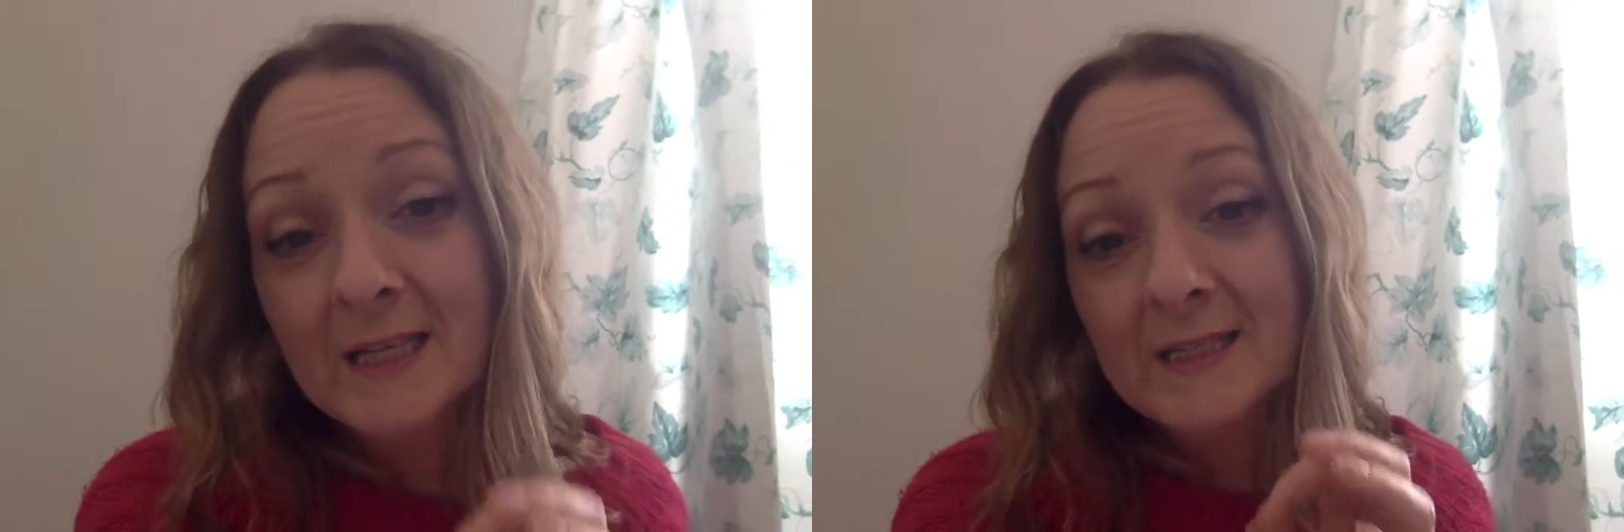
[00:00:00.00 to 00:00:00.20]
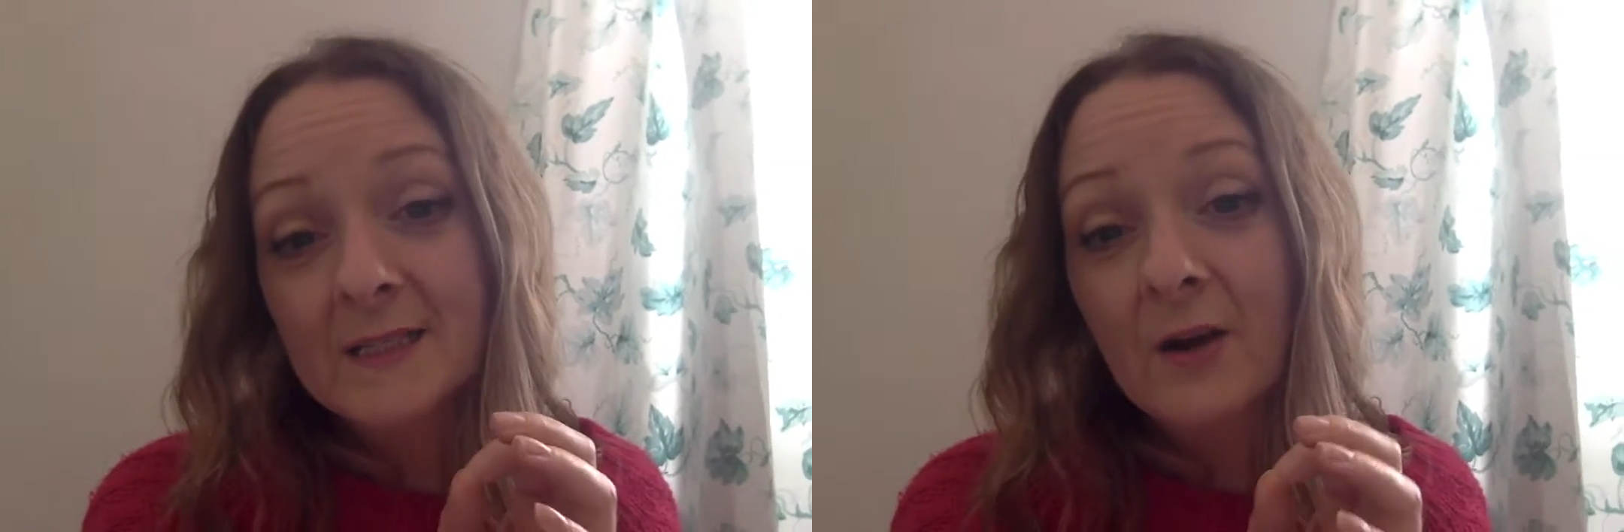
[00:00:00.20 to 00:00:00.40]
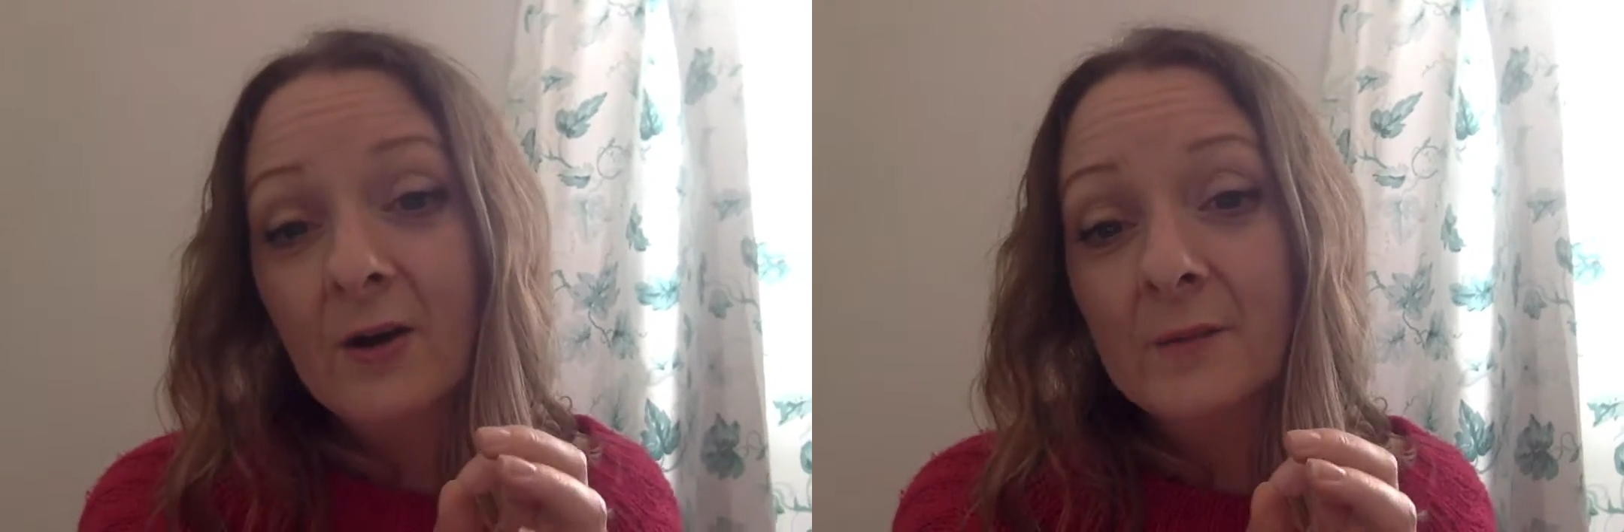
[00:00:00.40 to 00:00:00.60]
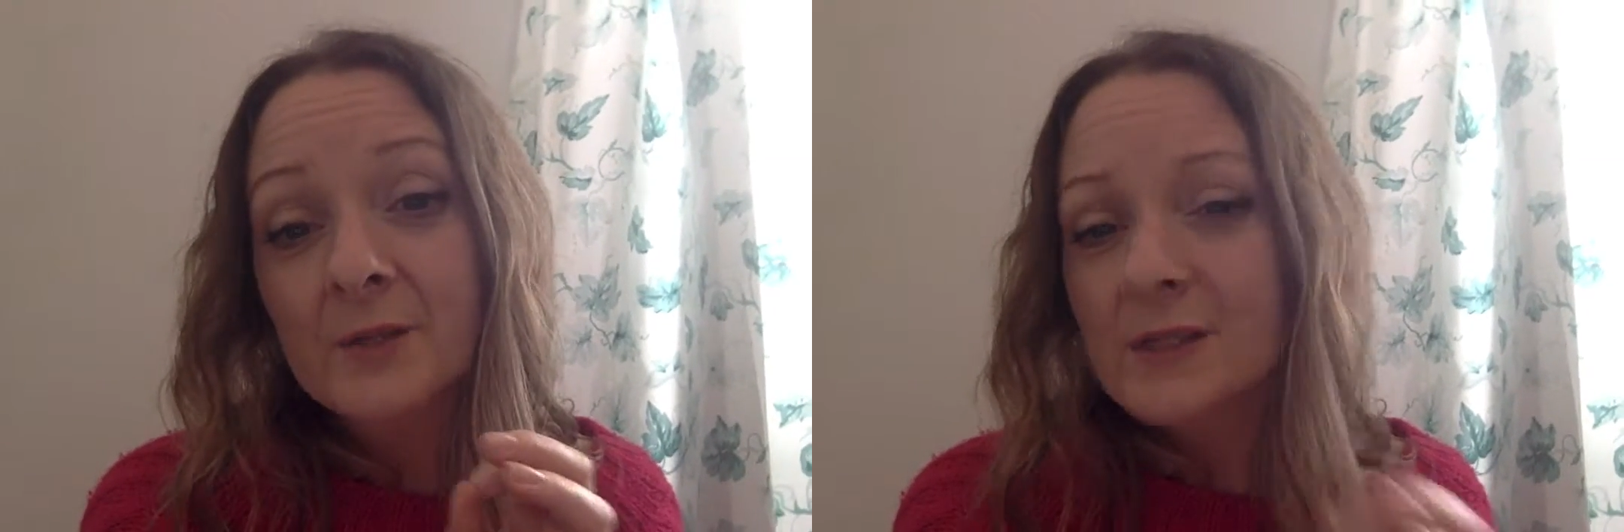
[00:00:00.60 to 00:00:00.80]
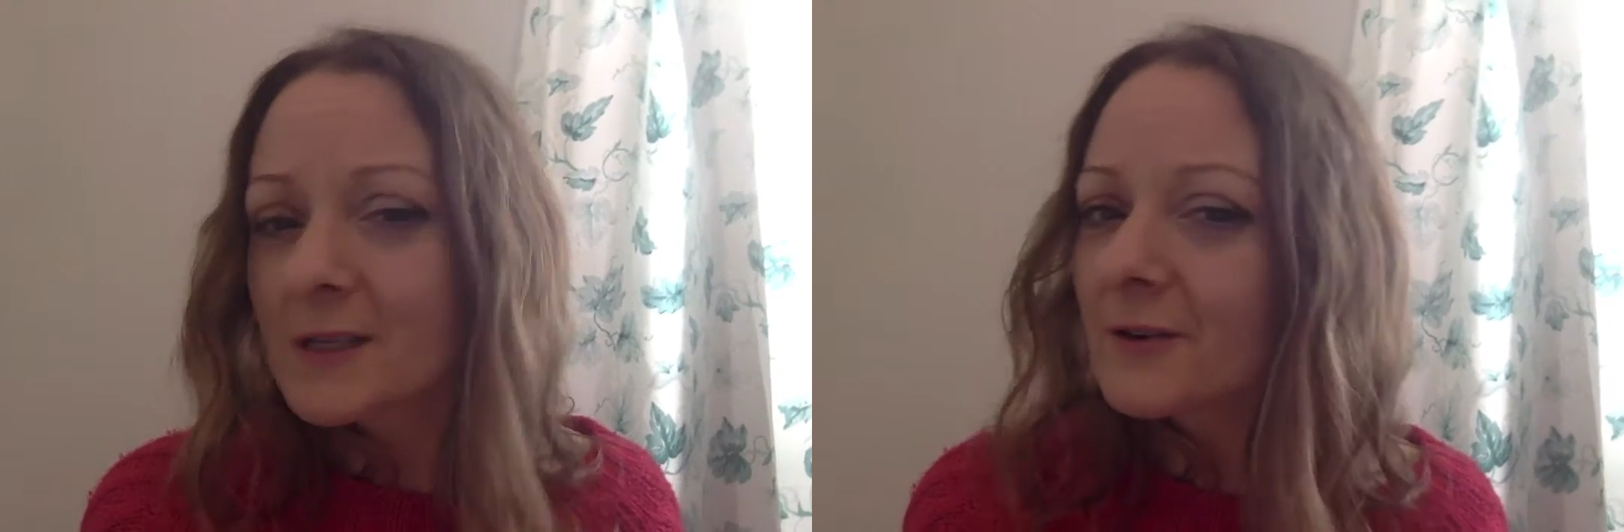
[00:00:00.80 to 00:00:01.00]
So I'm
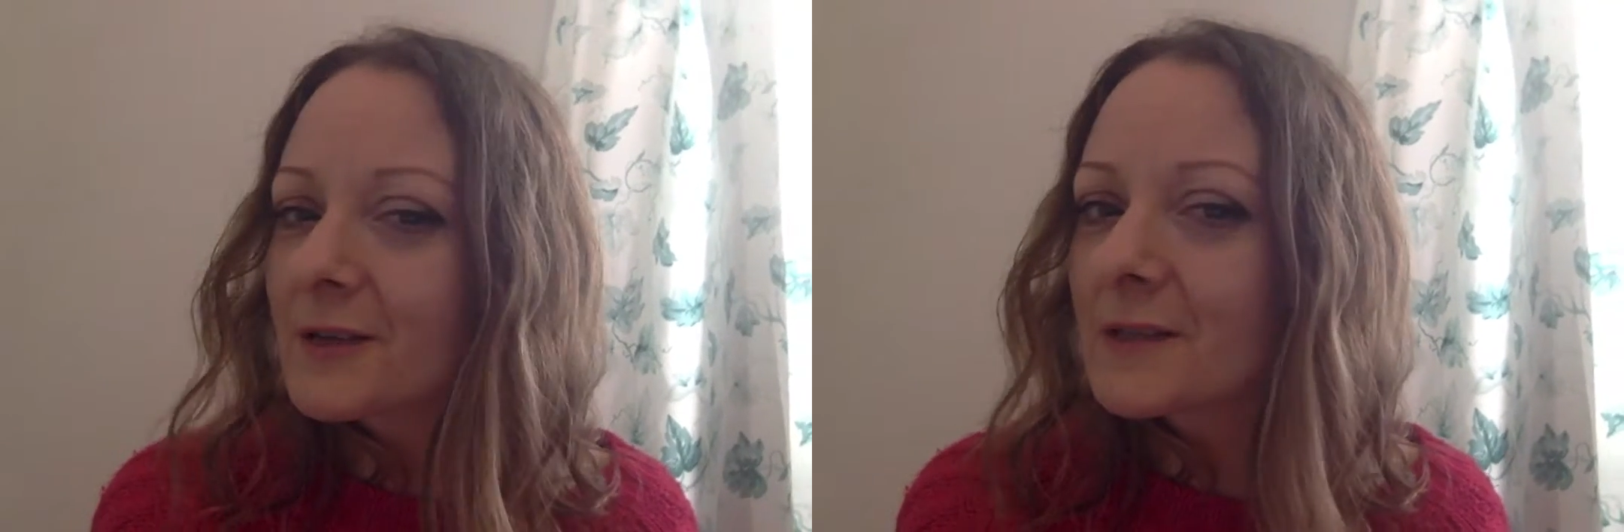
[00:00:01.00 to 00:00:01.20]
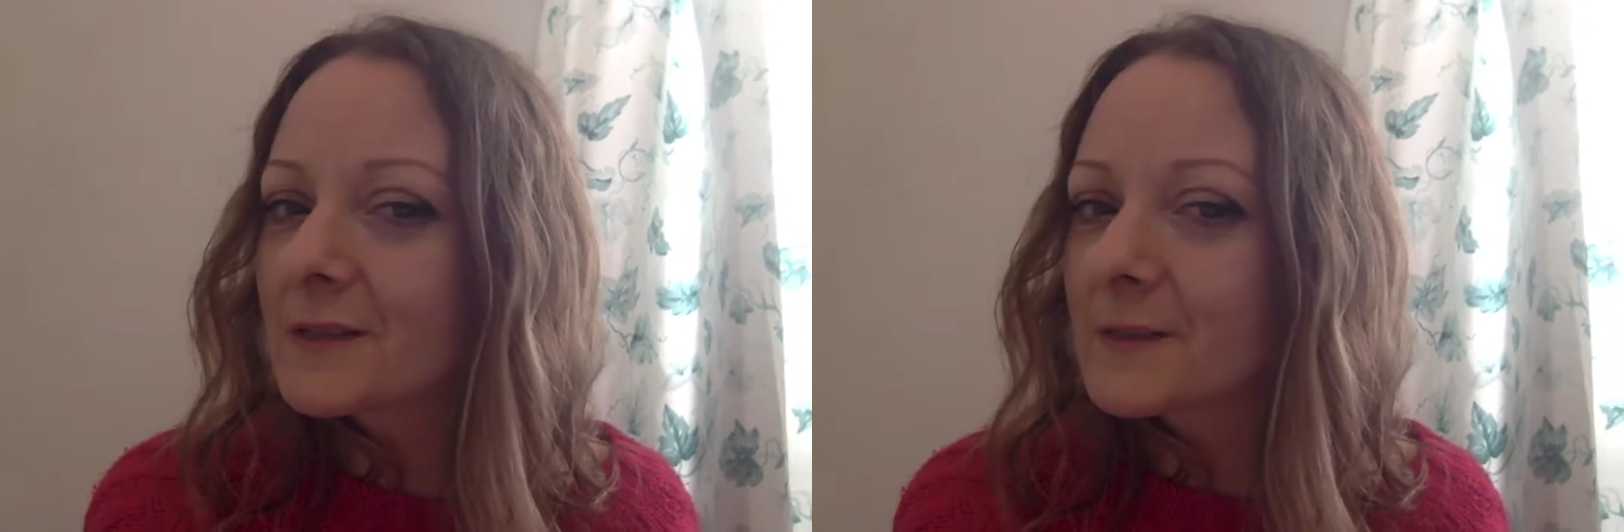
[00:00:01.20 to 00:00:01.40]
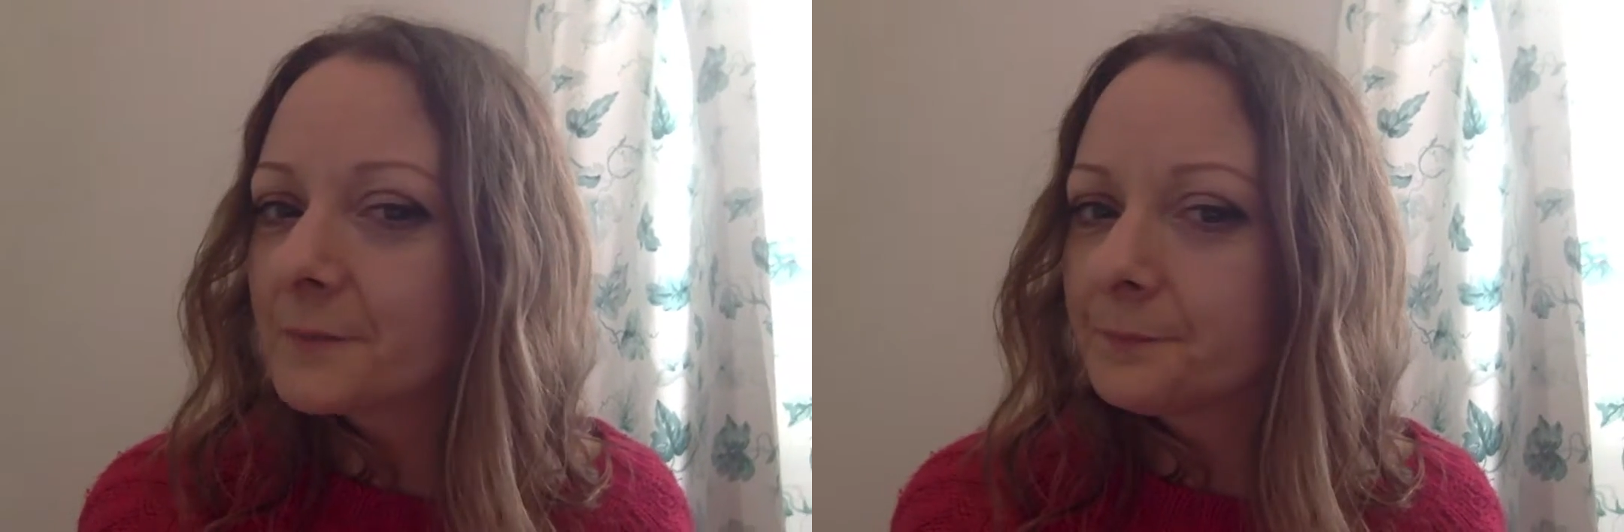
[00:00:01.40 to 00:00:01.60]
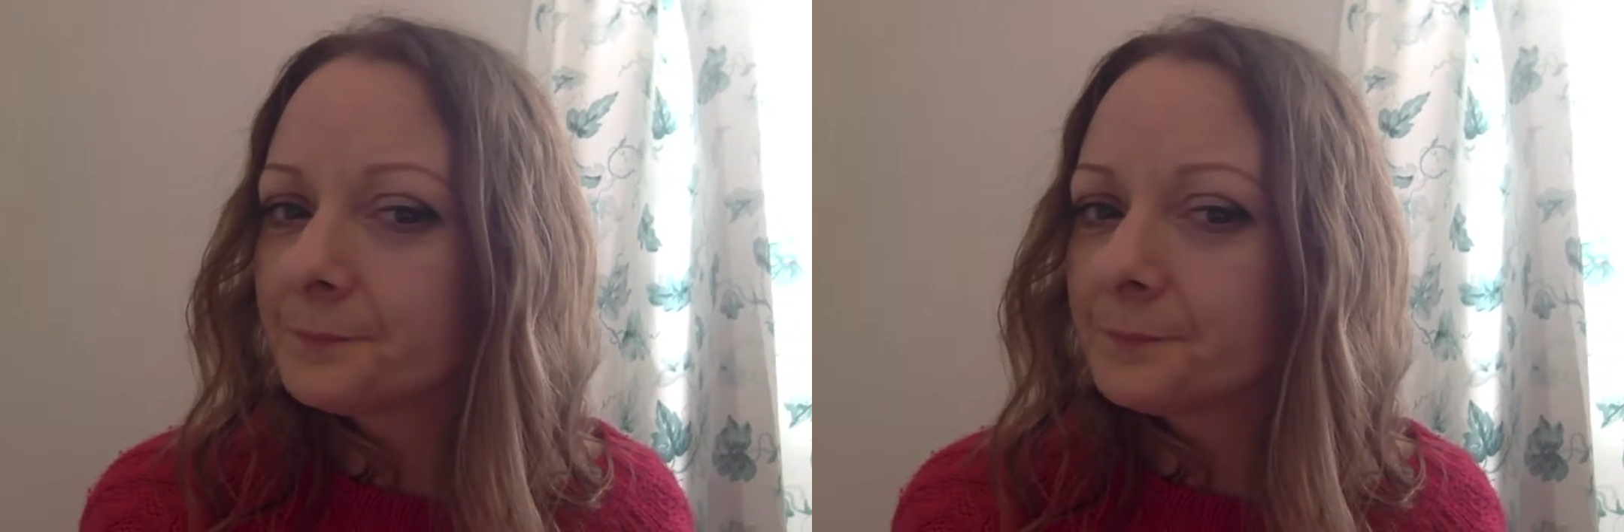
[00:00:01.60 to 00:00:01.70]
just curious